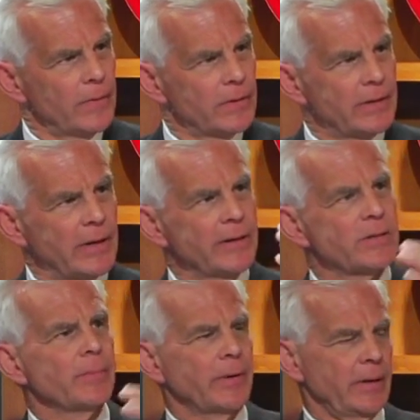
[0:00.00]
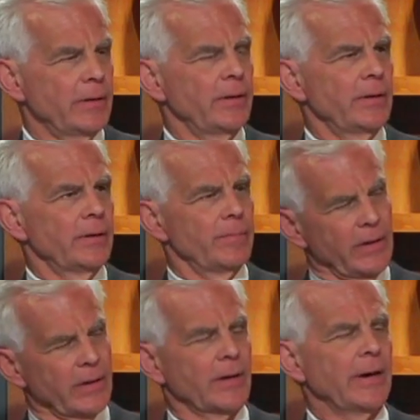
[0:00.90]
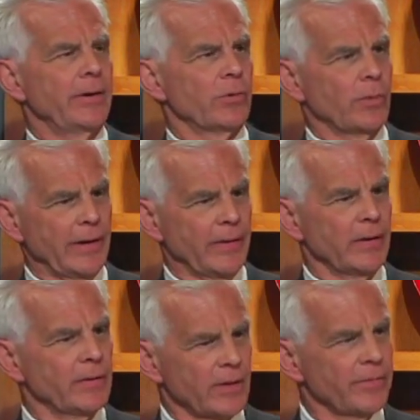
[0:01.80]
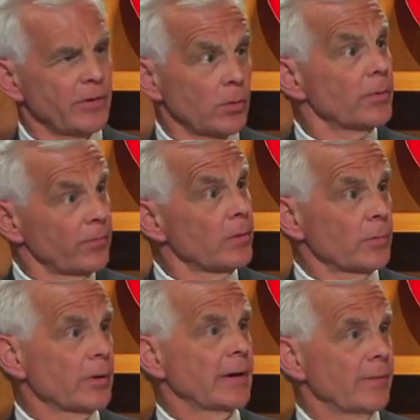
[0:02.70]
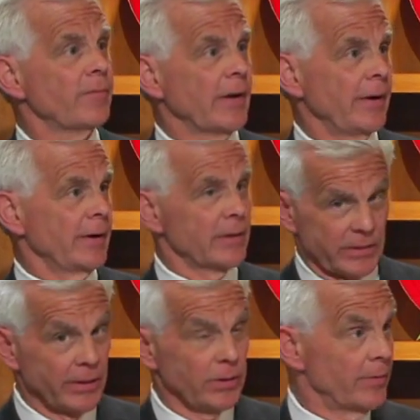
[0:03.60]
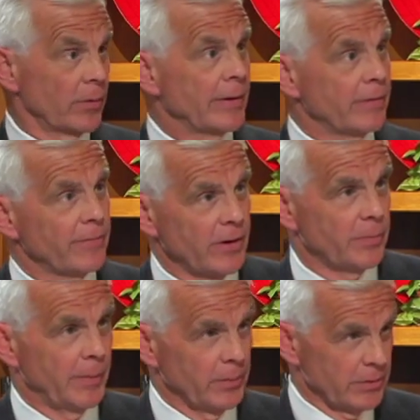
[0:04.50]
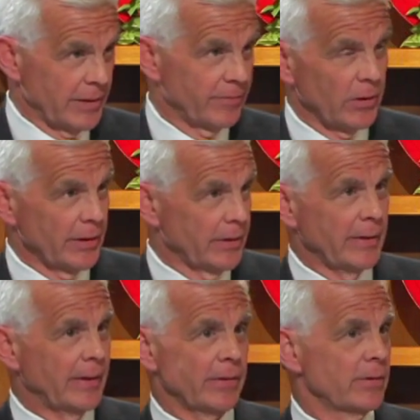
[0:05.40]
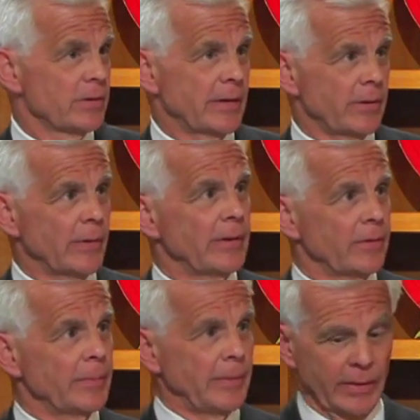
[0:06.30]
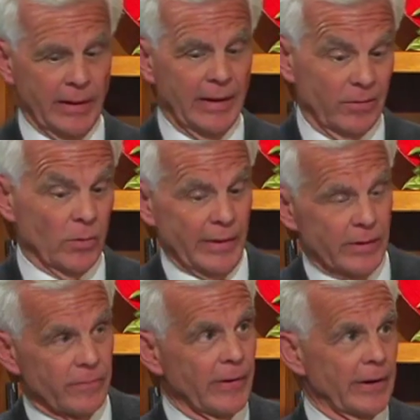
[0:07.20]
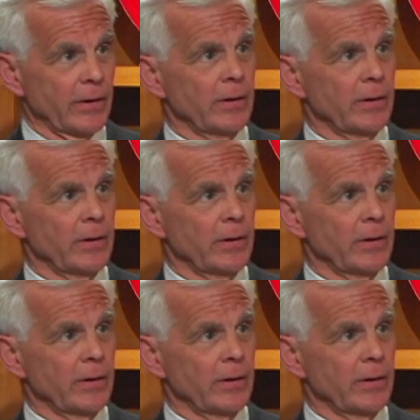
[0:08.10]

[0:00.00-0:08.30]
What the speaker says: Telling somebody in a kinder way that, you know, if you don't perform, we're going to fire you, because they do have the right to fire people. Does that fall into that, or is that irrelevant? I mean, they have the right to fire.